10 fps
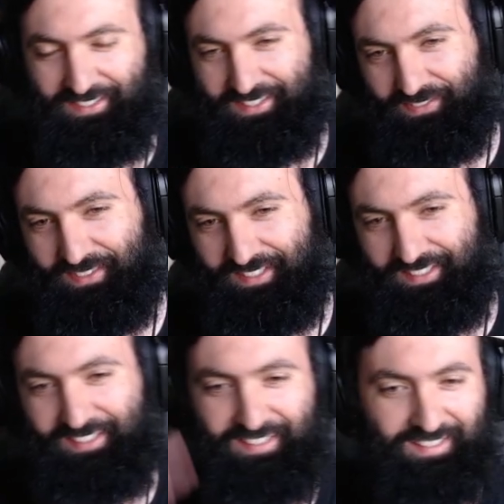something.
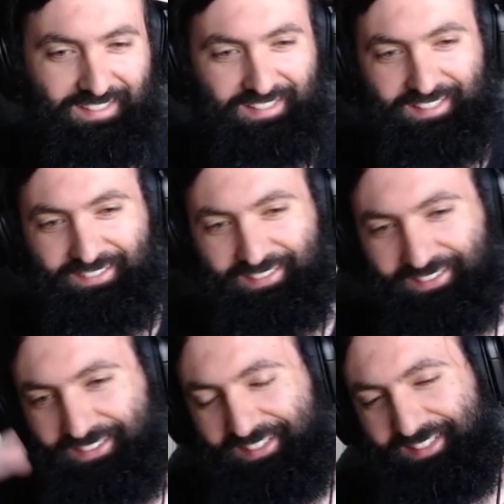We
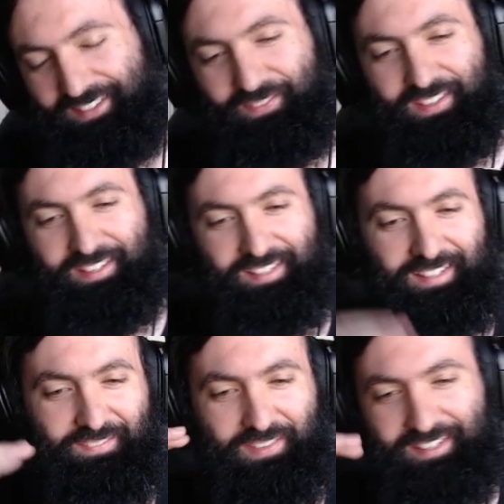learned something,
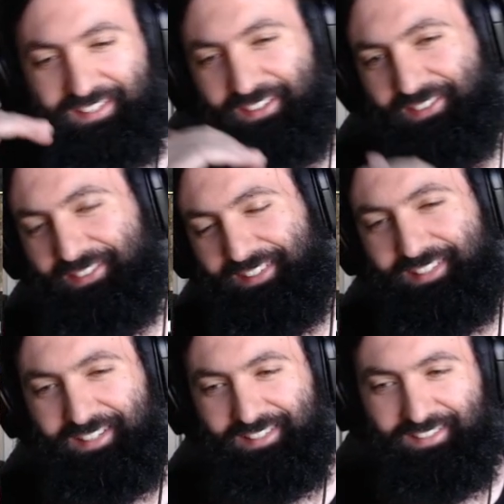and based on what we
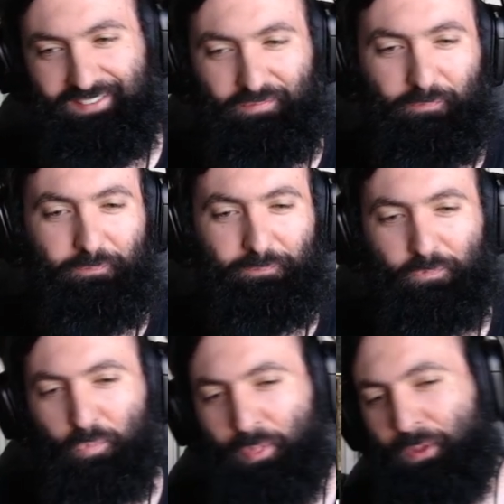tested,
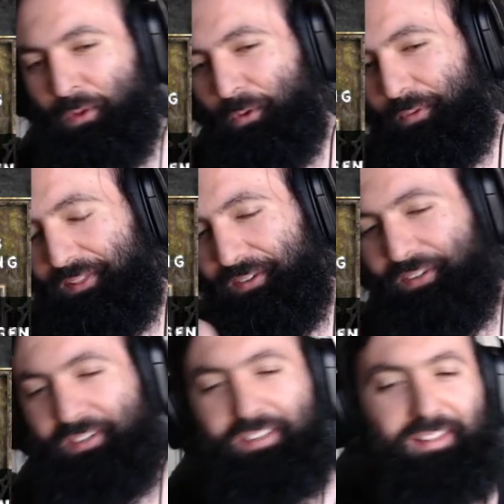we
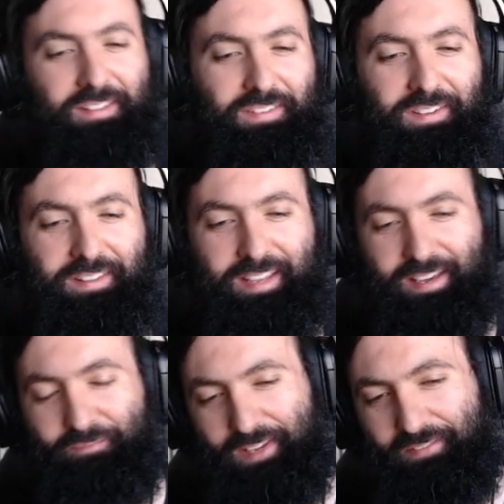learned th
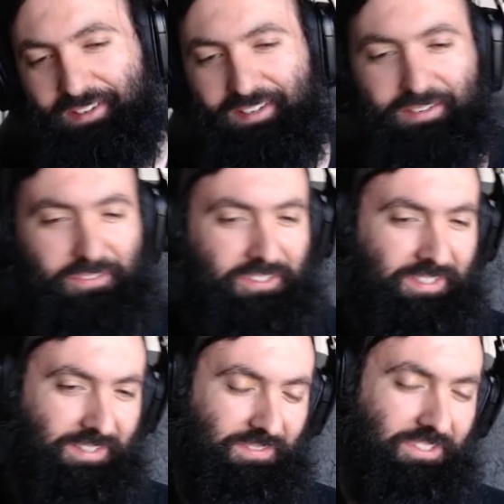that maybe I need more
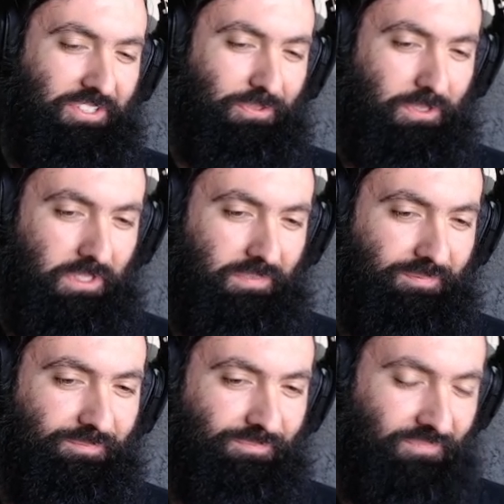damage, one.
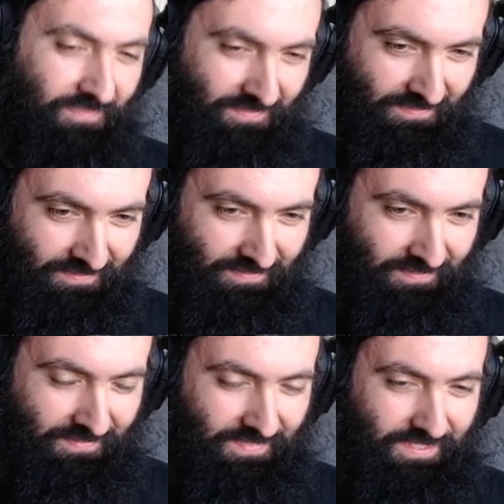
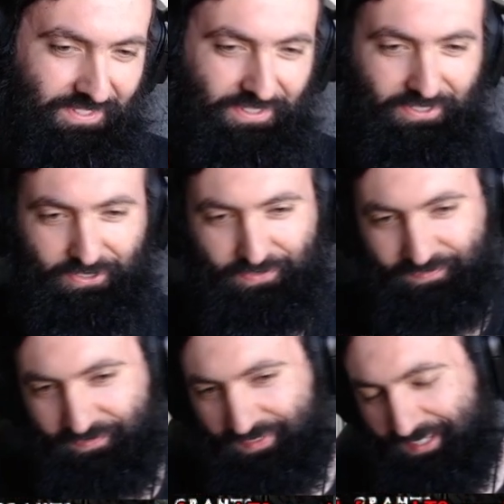Two,
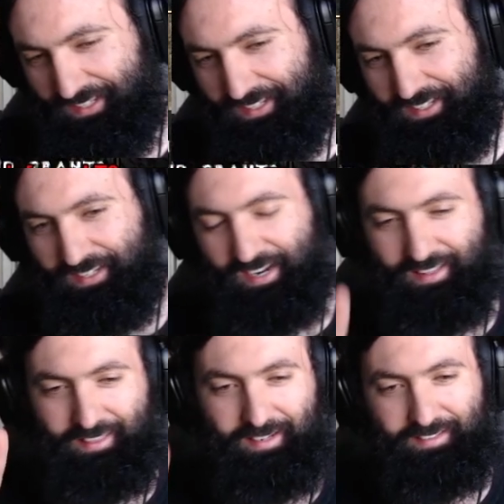I
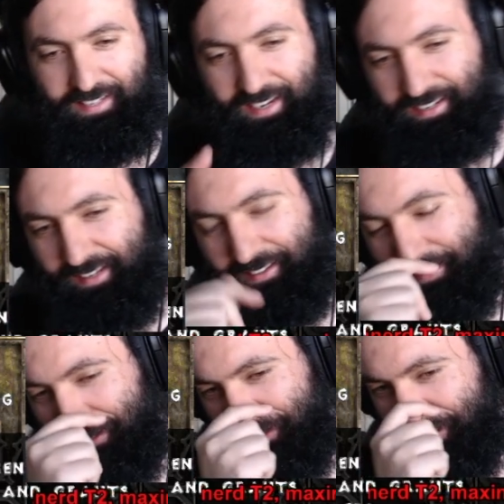think tanking the
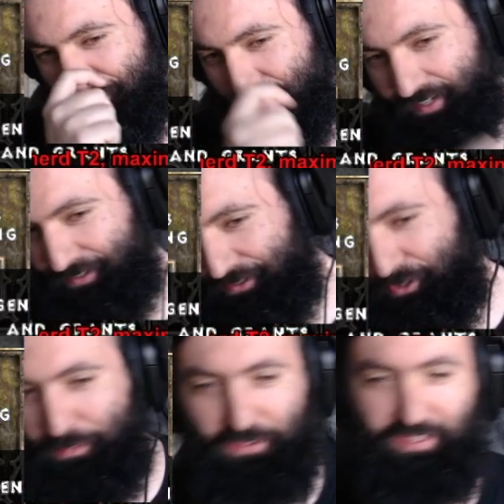hose is fine on this
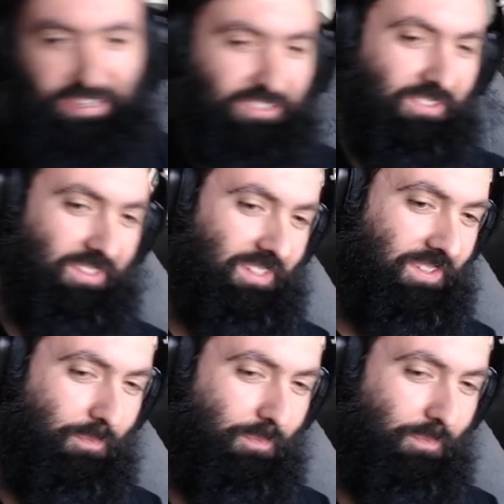build, actually.